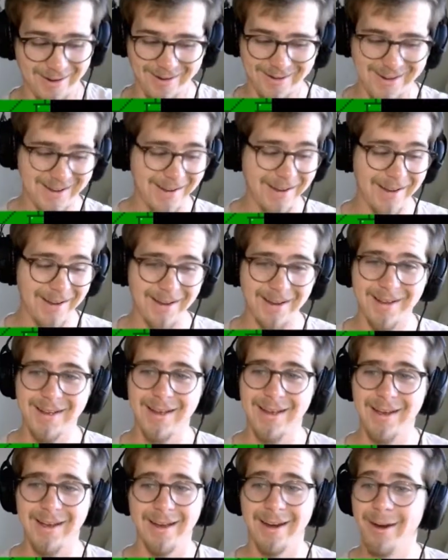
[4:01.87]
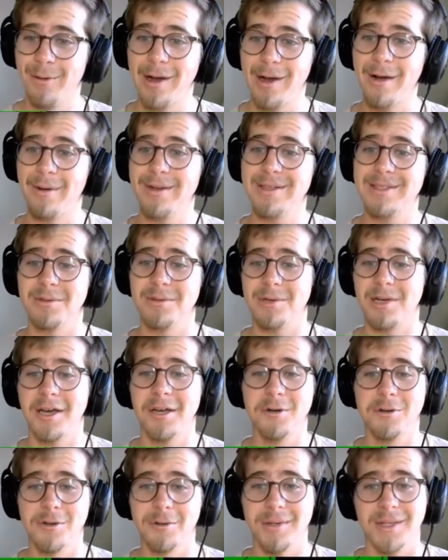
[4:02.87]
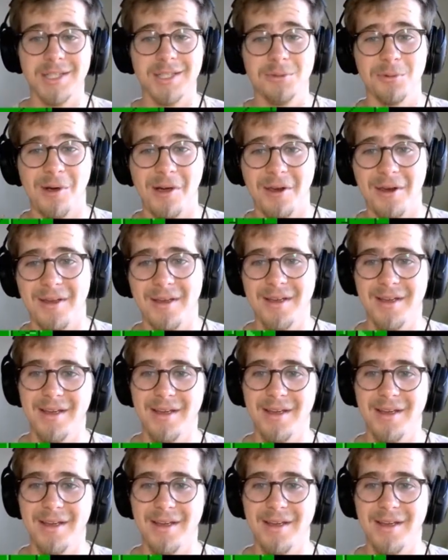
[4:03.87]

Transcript: okay don't know why I went so country with this one.